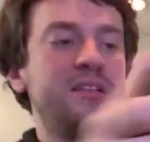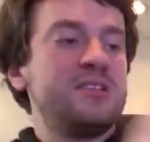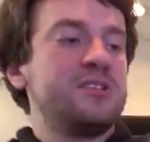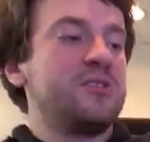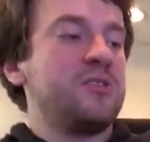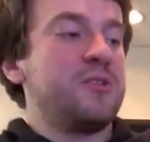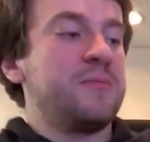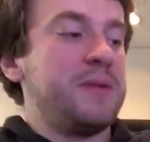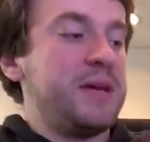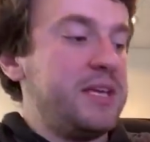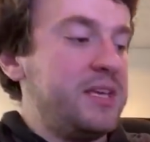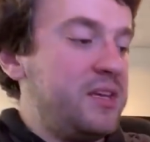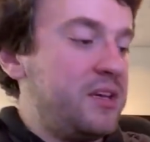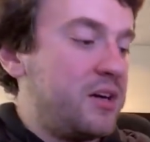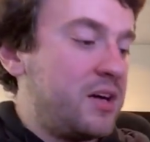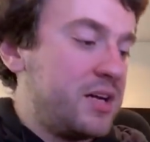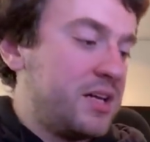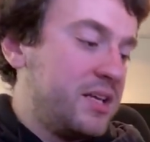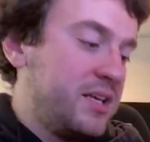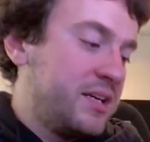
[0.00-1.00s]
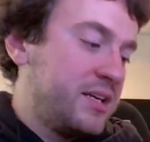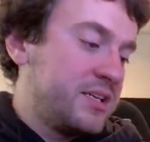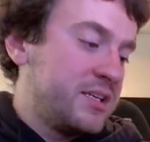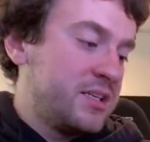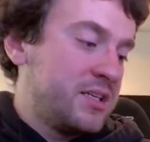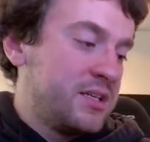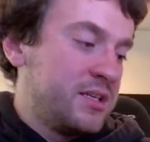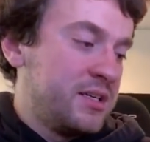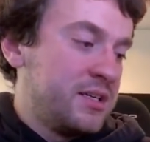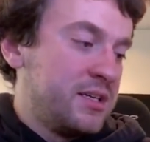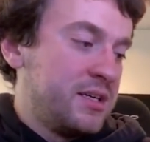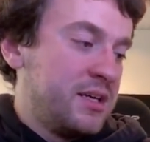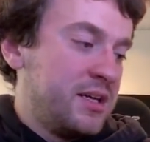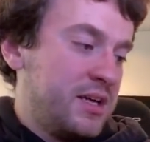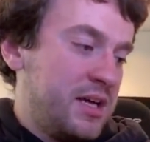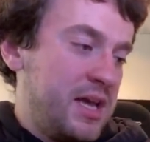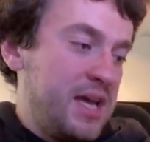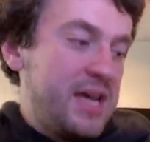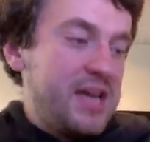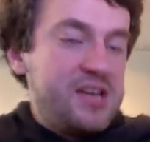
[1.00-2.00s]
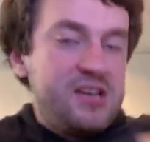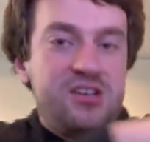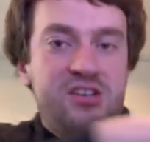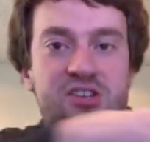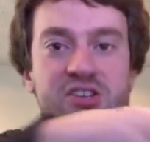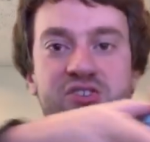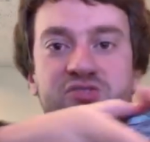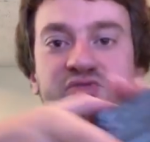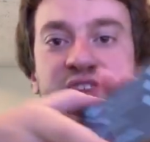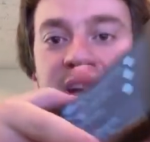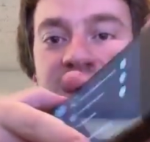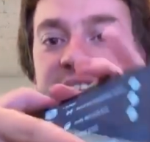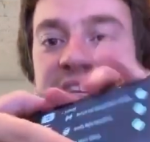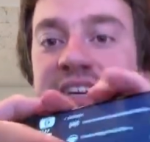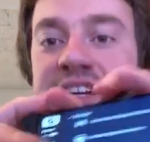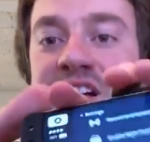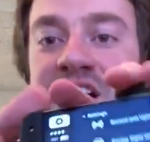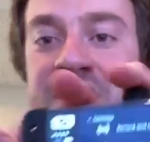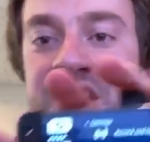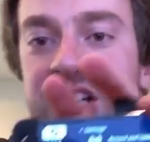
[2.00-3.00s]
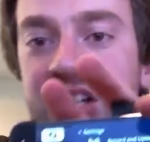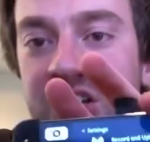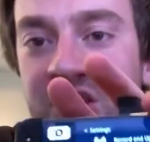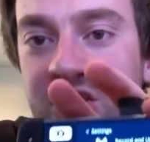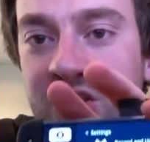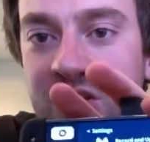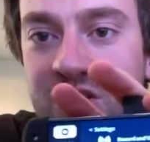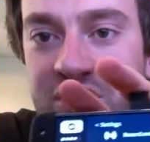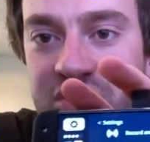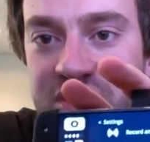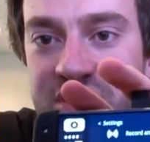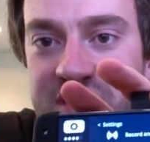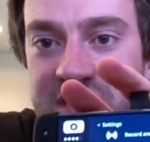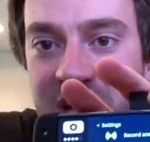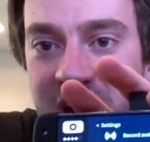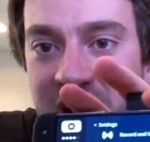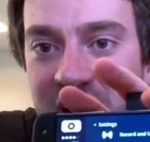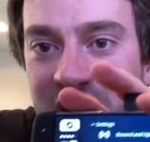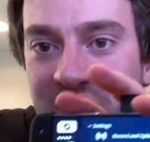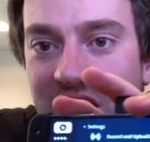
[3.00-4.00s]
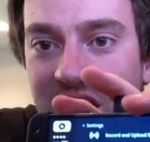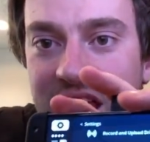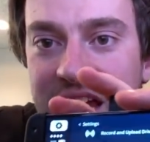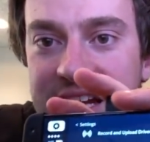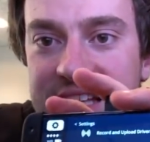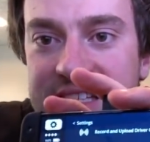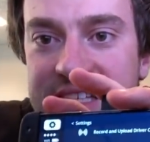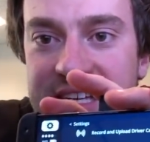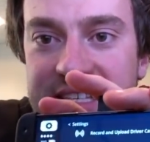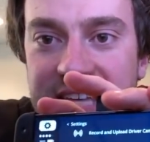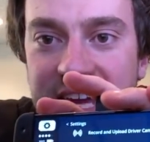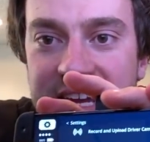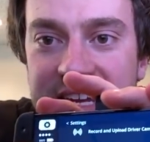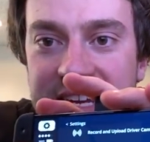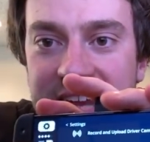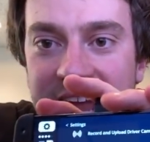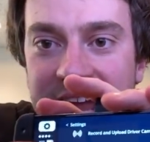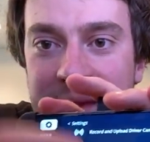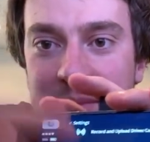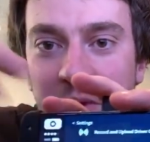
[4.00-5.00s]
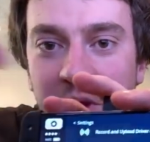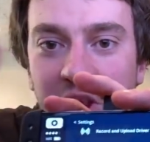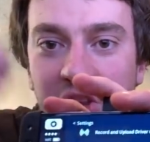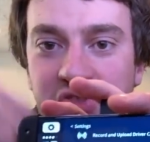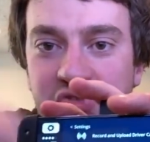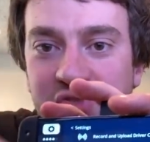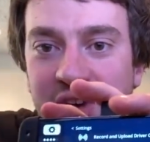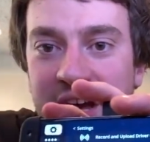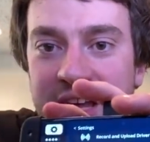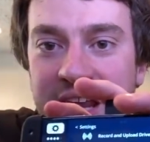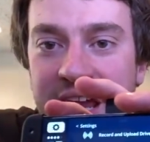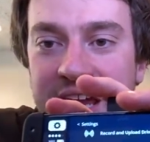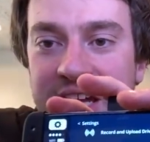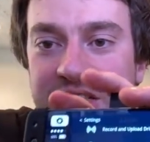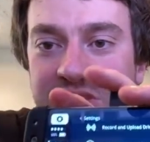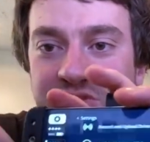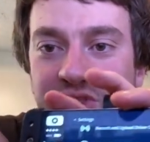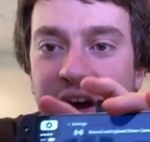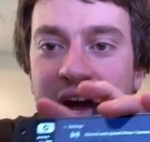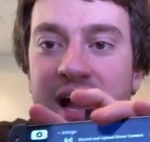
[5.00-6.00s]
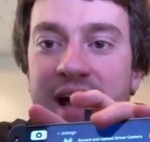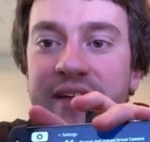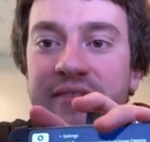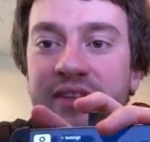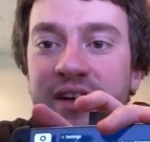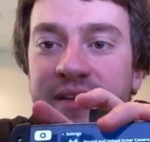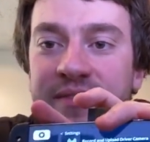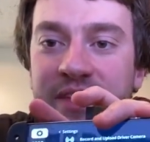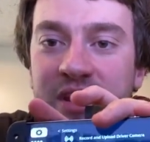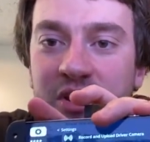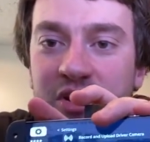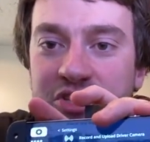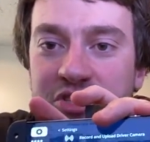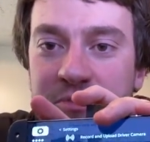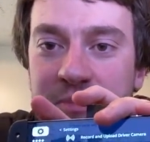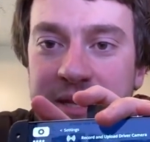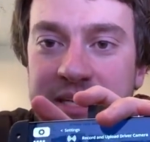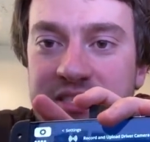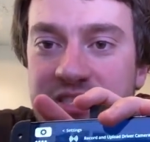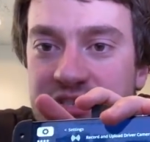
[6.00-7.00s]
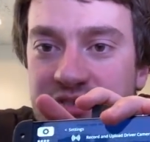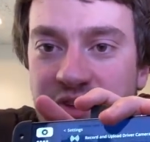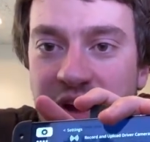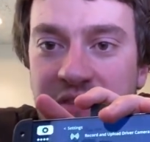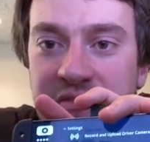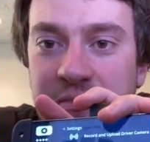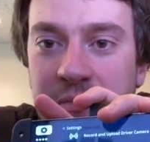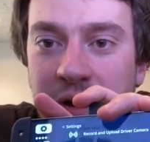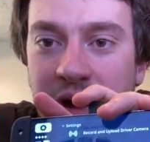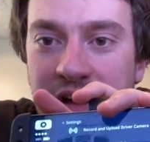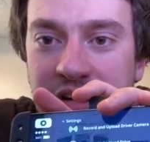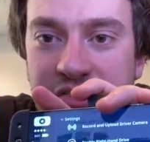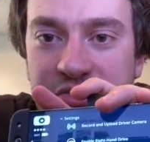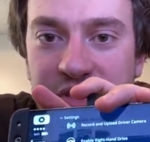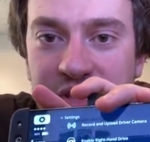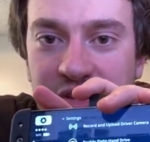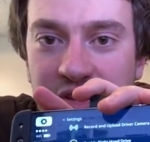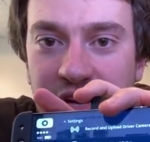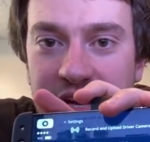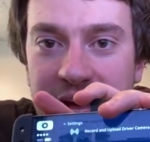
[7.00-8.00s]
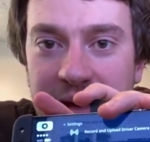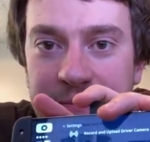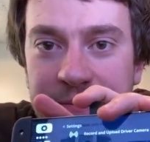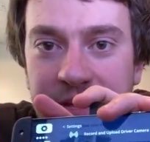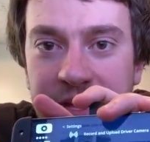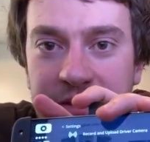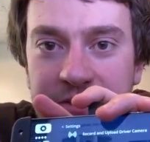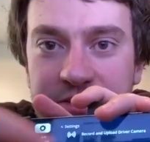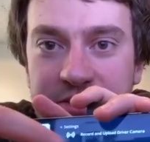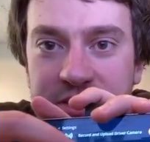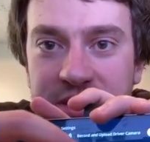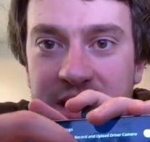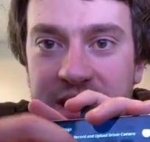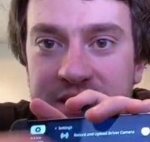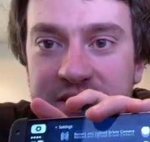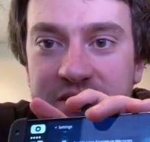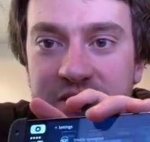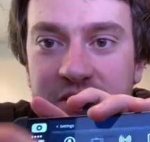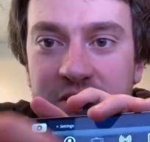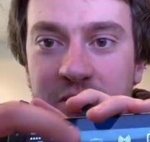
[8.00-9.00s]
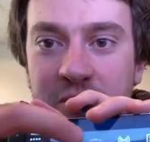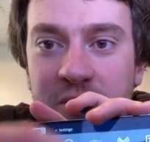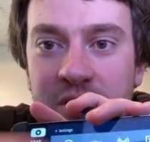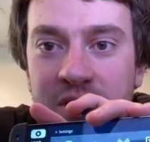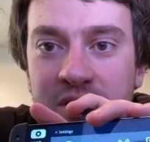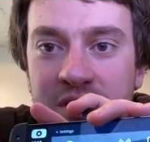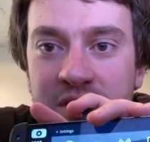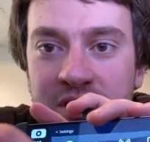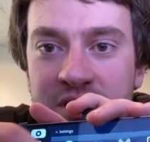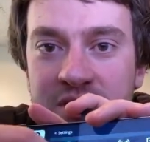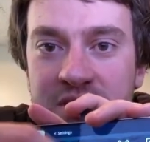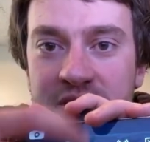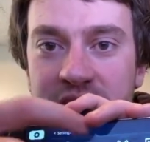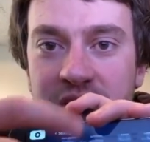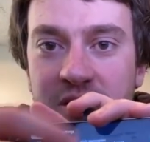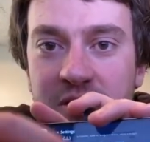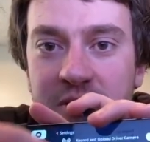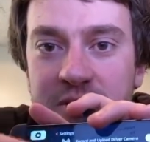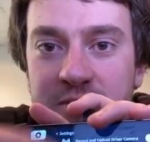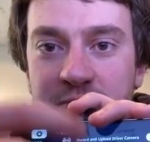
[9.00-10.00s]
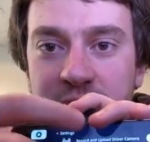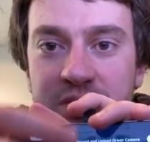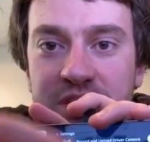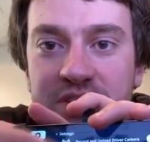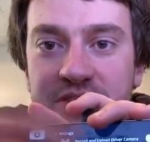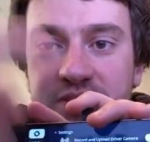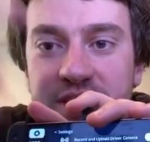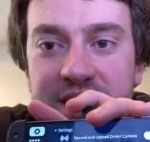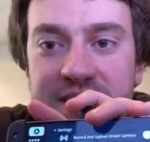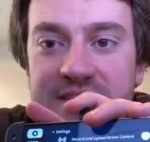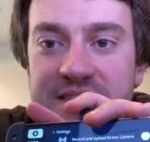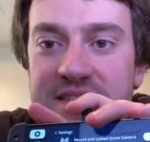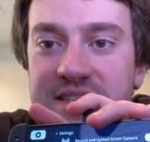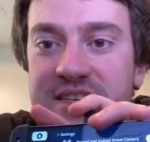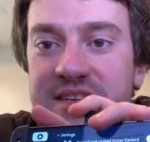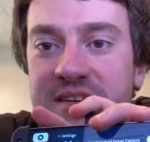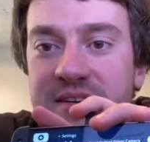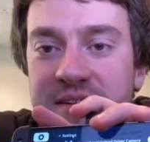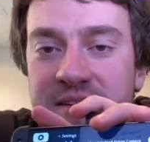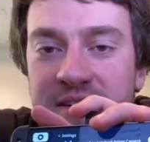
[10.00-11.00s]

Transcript: Let's go to my Eon here. And right here, you can just toggle and it says enable right-hand drive. That also makes the driver monitoring look out the other side too. So it's pretty crazy.